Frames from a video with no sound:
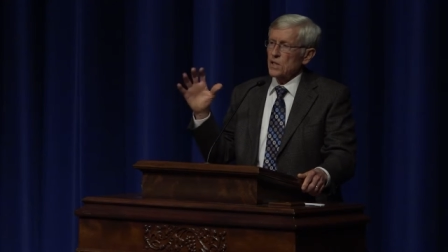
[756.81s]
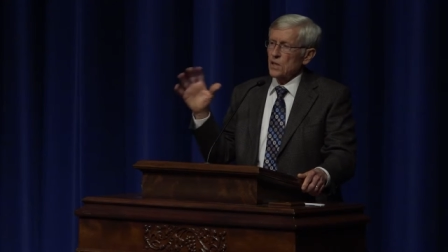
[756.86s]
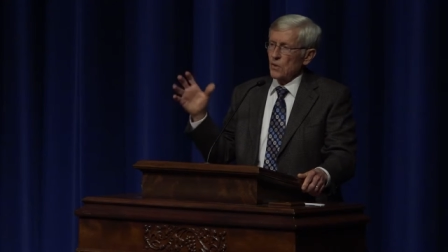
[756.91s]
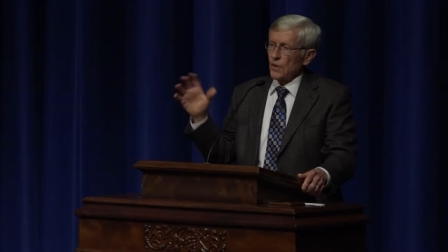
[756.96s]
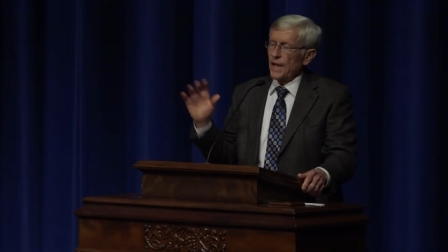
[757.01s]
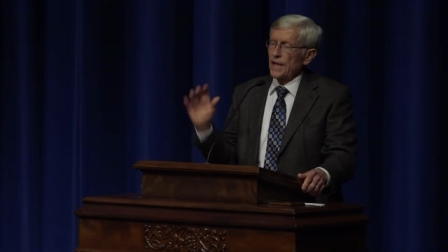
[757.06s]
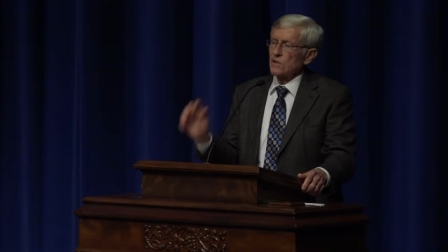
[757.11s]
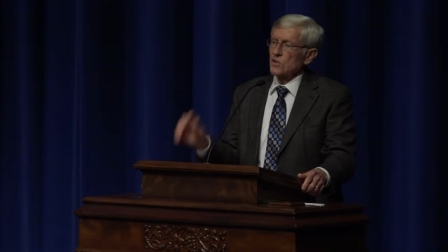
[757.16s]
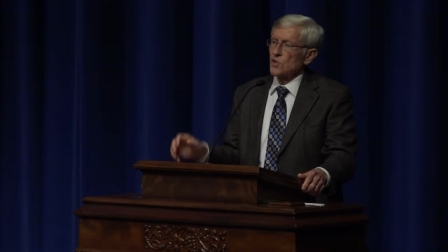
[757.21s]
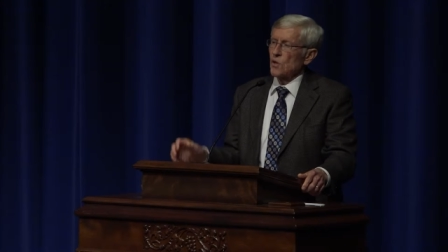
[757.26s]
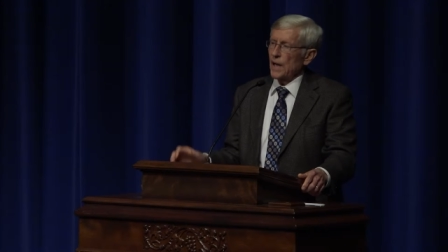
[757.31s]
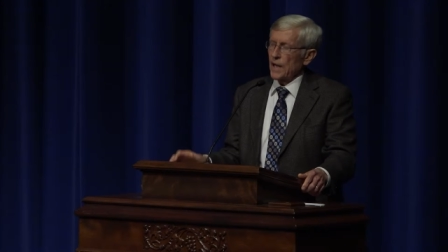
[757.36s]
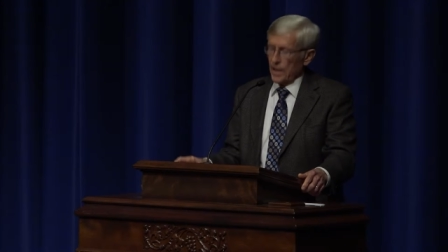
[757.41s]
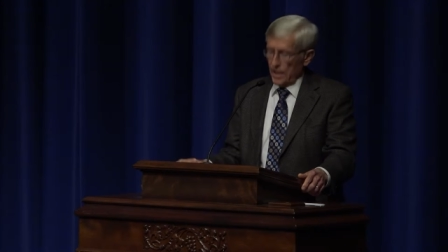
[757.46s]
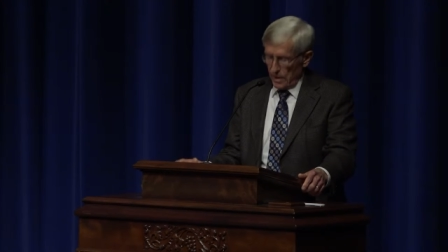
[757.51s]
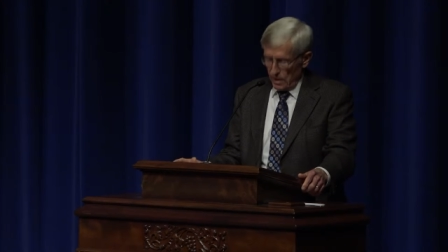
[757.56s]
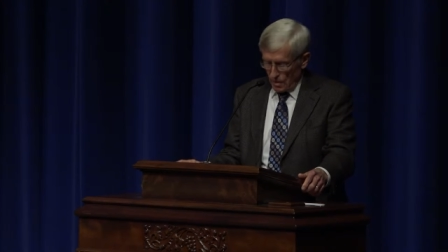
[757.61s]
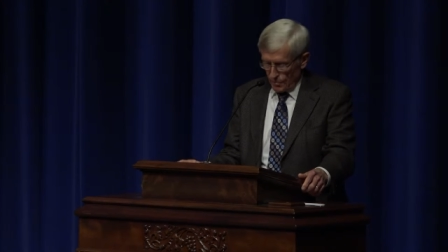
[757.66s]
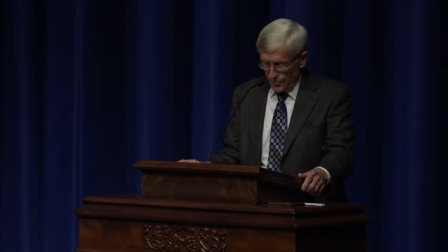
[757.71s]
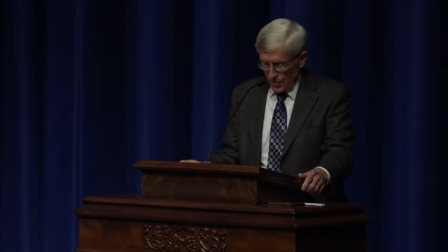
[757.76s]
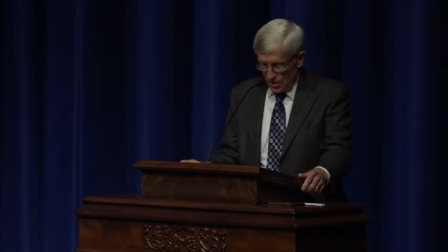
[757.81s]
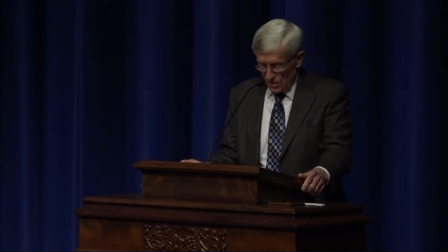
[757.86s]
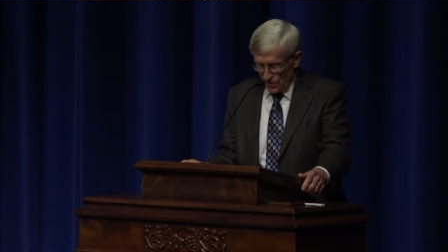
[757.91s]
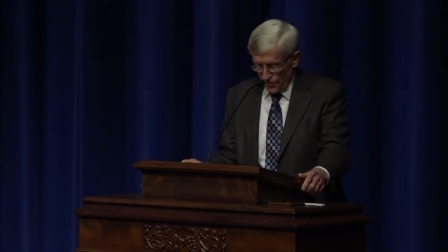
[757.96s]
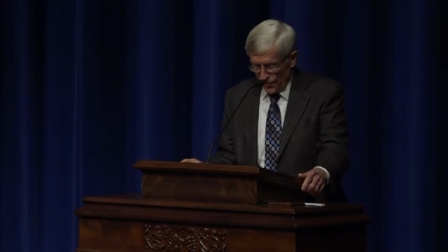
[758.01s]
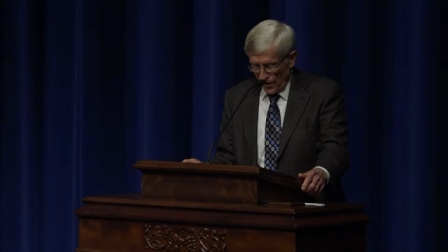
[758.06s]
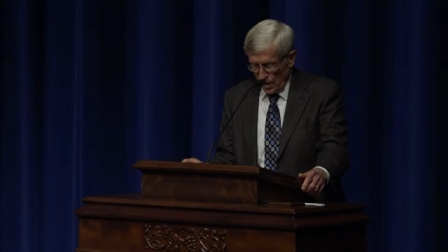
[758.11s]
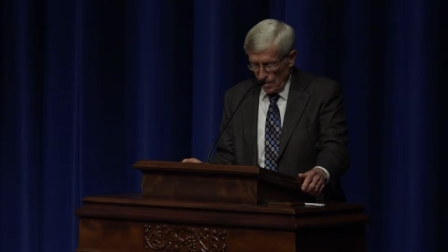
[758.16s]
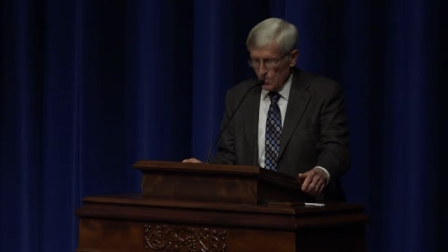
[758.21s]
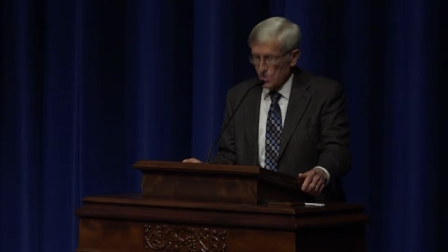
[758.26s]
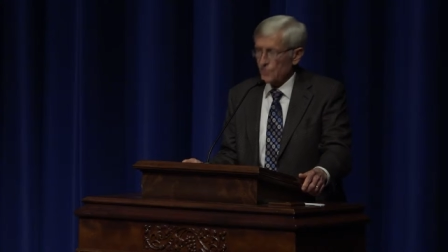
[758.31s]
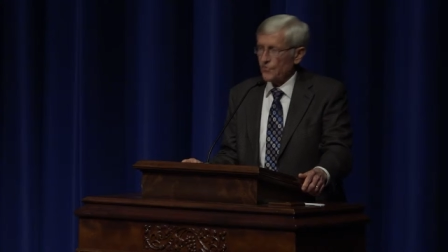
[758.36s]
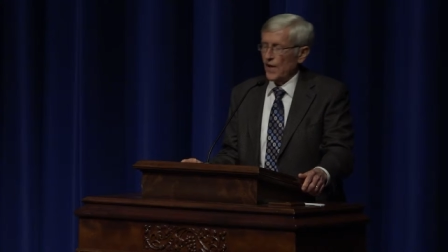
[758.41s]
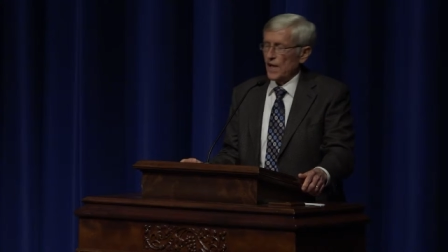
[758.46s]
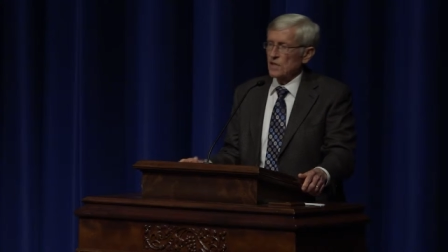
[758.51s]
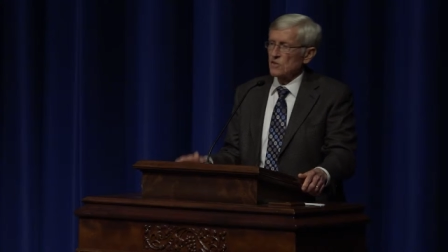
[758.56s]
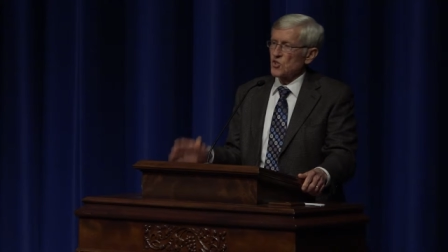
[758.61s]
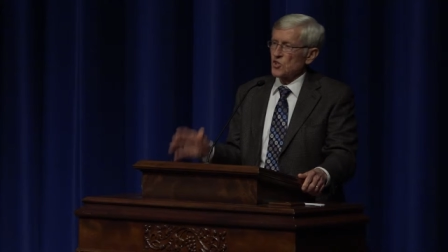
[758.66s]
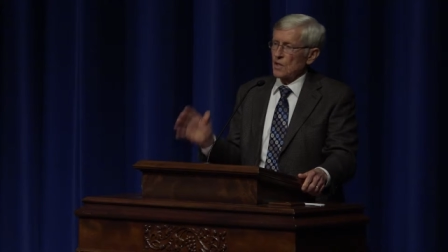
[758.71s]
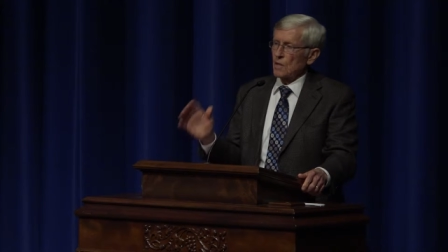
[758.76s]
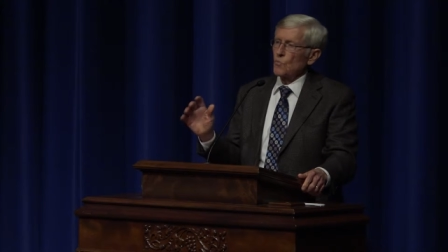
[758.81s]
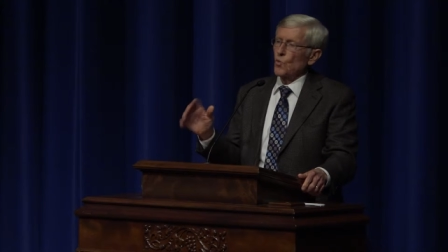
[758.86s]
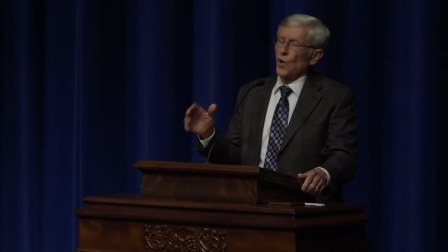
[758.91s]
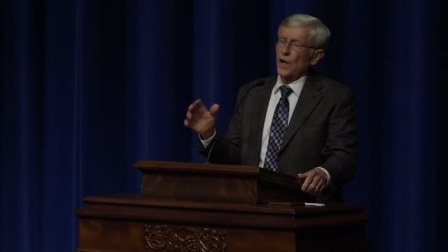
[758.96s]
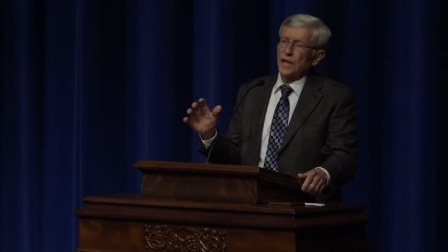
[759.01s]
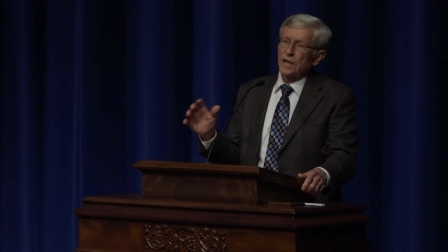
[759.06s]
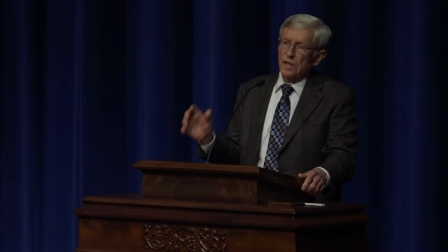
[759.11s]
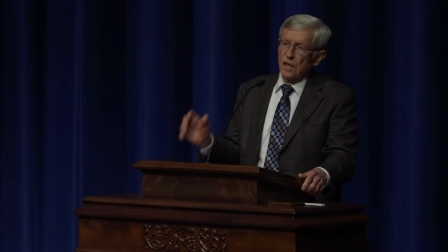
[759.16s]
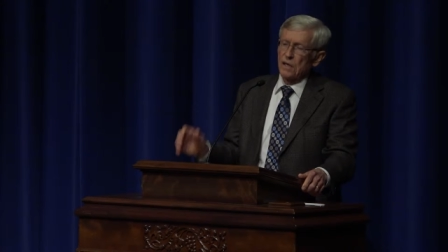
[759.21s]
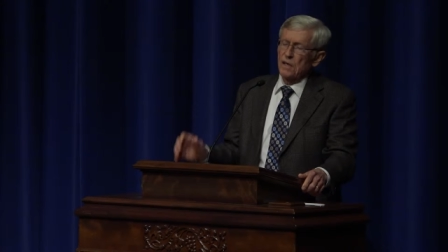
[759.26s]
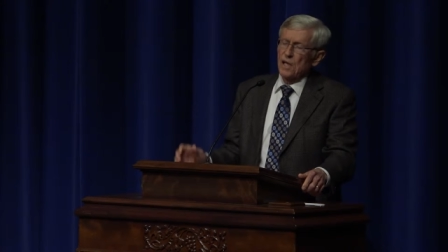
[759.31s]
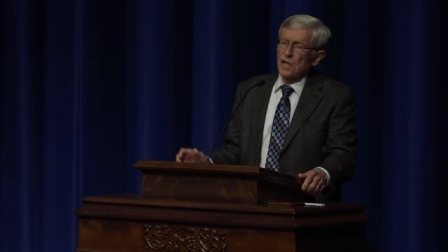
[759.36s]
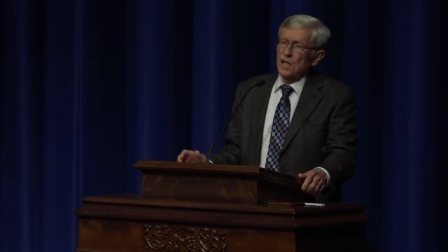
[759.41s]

to go out and try to help these farmers find some way to